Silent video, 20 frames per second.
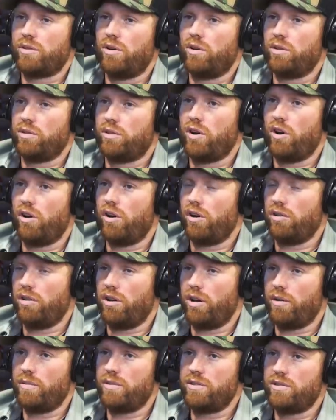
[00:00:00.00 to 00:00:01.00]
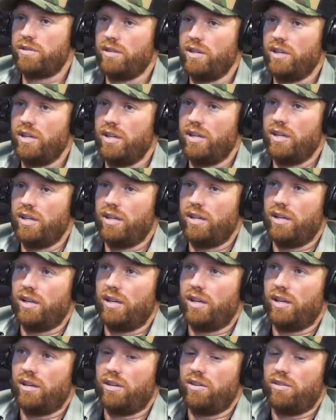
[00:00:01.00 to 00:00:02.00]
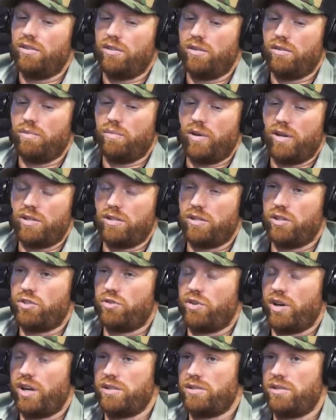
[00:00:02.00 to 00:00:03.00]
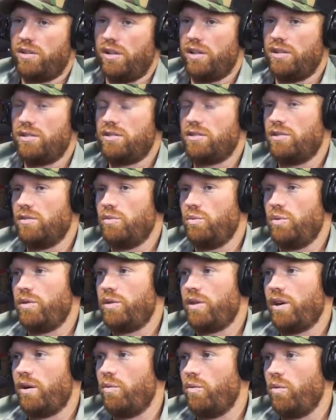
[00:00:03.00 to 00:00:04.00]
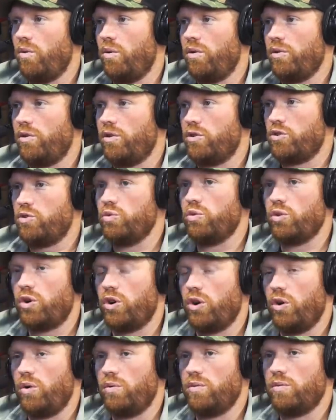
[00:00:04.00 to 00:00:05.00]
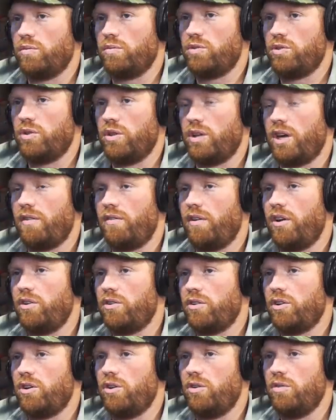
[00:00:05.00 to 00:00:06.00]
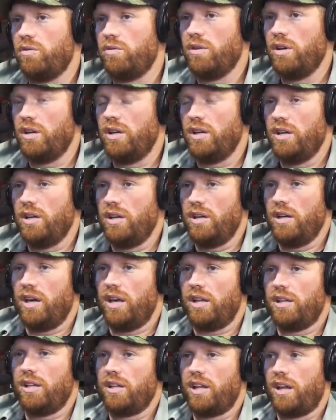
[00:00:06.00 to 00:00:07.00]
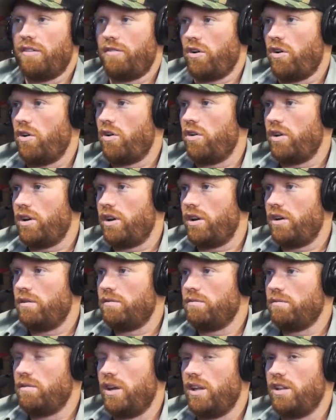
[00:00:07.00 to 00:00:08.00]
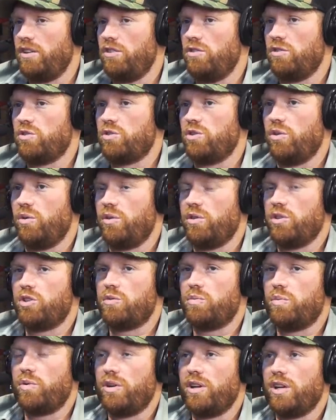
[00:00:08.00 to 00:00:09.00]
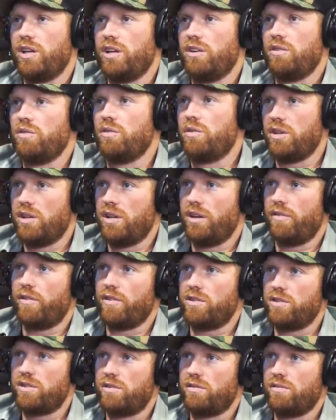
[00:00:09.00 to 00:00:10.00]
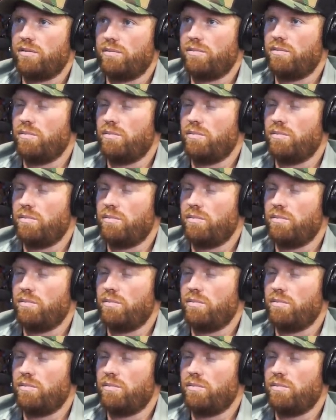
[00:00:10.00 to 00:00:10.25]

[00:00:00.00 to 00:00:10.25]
are called Kara llamas, and it basically translates to without wool, and they're dual coat. So they have undercoat, and then they have a guard hair. And so in the spring, if it's